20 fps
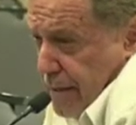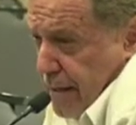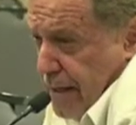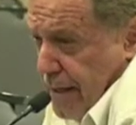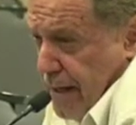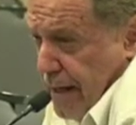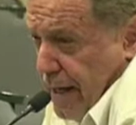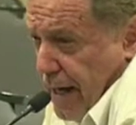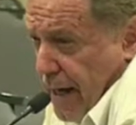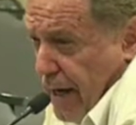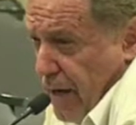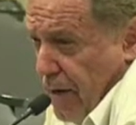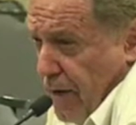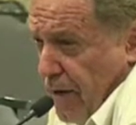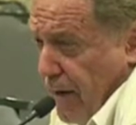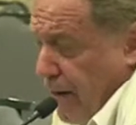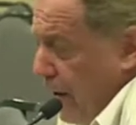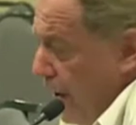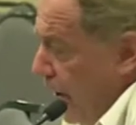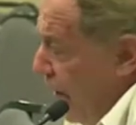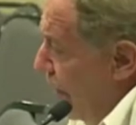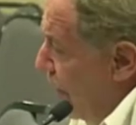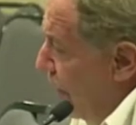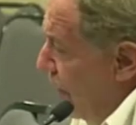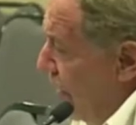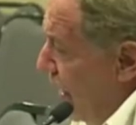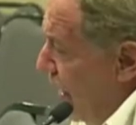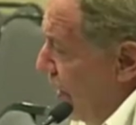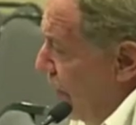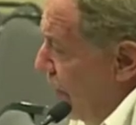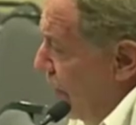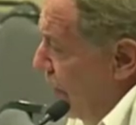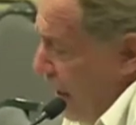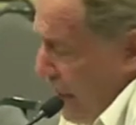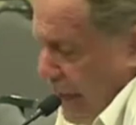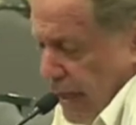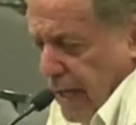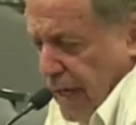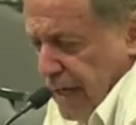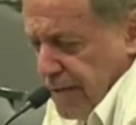You know,
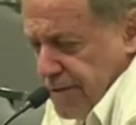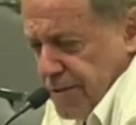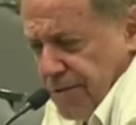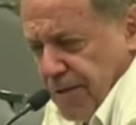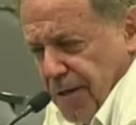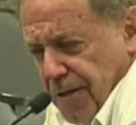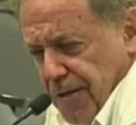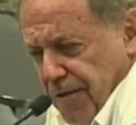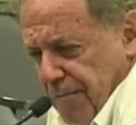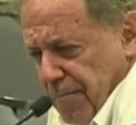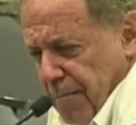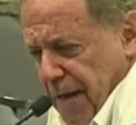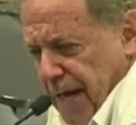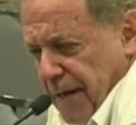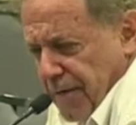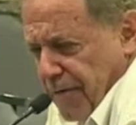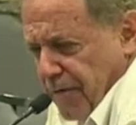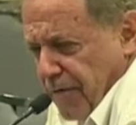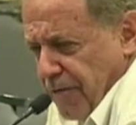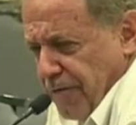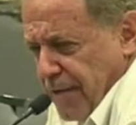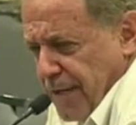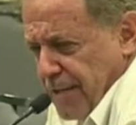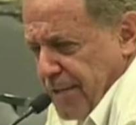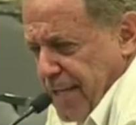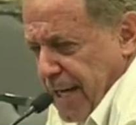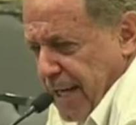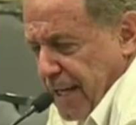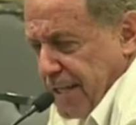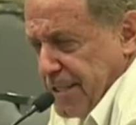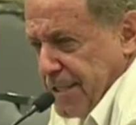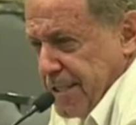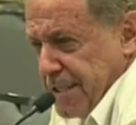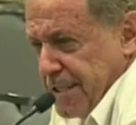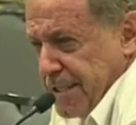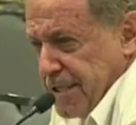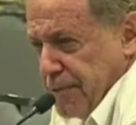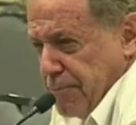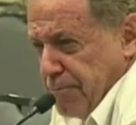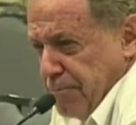it's not a matter of
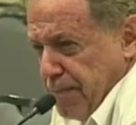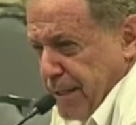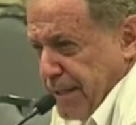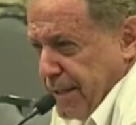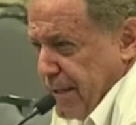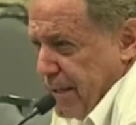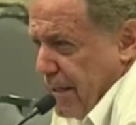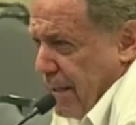intelligence, but